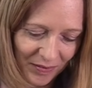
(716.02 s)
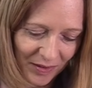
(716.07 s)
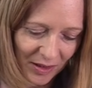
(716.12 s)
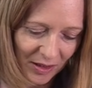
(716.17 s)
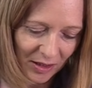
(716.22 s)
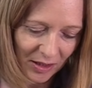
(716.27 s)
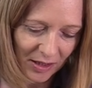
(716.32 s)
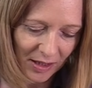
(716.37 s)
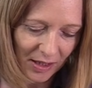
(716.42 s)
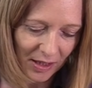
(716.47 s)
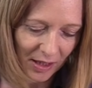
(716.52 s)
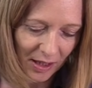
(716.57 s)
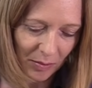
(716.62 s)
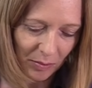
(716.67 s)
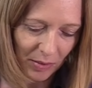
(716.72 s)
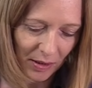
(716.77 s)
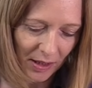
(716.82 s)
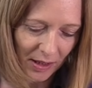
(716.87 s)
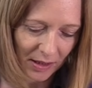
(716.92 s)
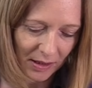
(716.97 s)
It's not
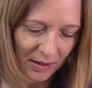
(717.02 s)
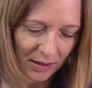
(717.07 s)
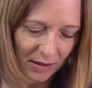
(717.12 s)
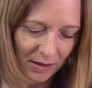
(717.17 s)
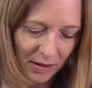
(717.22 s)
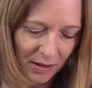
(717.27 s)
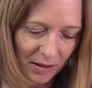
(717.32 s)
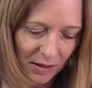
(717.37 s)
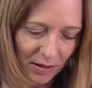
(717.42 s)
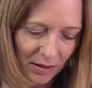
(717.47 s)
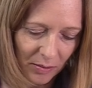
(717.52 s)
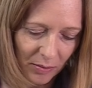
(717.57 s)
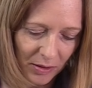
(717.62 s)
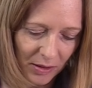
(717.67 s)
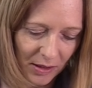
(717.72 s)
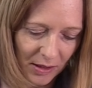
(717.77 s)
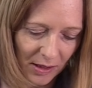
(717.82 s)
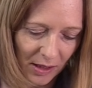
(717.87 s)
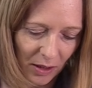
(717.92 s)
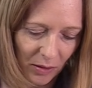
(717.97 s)
unpleasant, it's a little bit
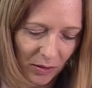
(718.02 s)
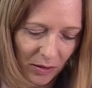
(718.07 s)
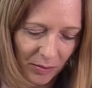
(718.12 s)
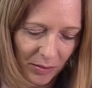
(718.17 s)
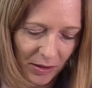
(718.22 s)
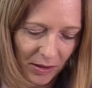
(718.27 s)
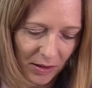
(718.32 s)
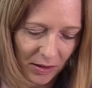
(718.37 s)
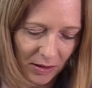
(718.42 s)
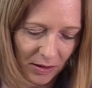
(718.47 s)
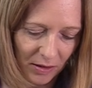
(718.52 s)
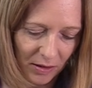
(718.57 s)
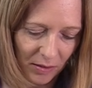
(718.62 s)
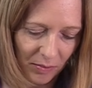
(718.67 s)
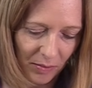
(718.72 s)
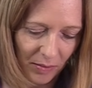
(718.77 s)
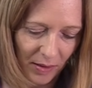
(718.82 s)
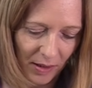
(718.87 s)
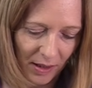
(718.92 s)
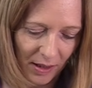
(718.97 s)
sour, but it's
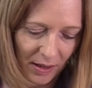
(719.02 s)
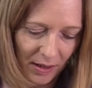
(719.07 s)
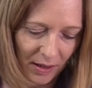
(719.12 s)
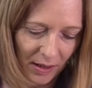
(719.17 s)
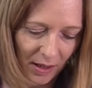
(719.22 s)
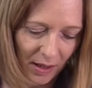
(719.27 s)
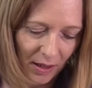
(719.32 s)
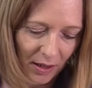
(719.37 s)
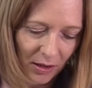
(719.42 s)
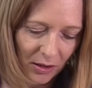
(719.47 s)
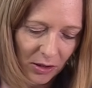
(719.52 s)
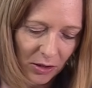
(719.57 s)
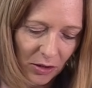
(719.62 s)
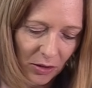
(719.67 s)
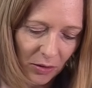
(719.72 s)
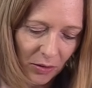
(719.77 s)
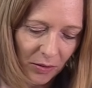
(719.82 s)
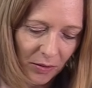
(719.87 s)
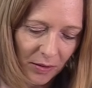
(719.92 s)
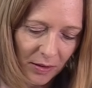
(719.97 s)
not bad.
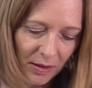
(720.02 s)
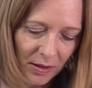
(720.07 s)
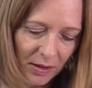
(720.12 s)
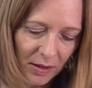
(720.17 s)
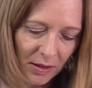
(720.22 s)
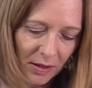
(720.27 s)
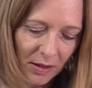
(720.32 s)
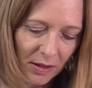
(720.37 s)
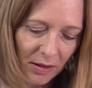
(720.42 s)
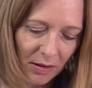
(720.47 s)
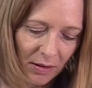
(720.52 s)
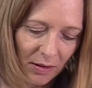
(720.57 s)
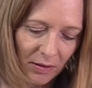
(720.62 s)
So this is